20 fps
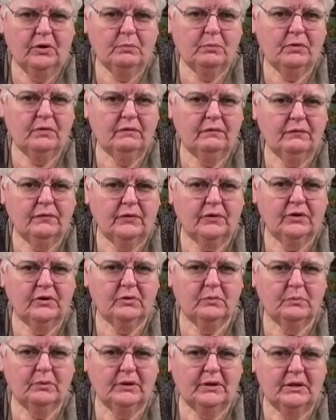
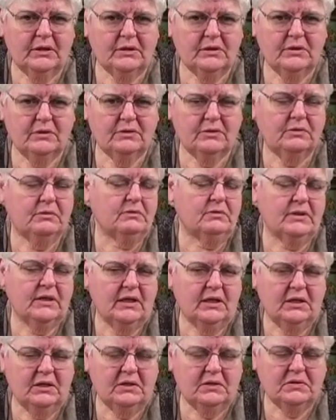preferably 2
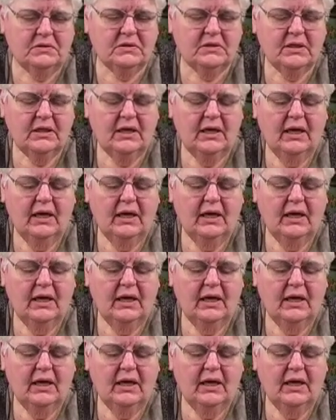days.